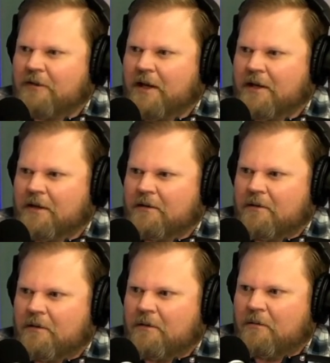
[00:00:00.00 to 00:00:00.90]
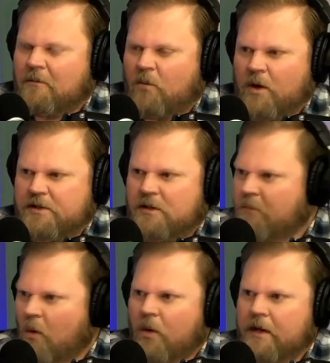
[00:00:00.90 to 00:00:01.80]
like yeah what's the
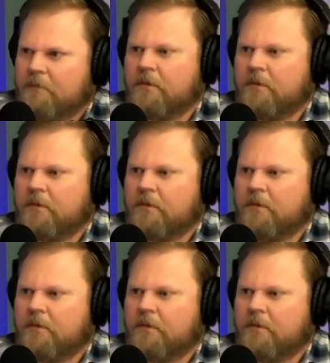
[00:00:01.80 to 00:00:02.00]
point?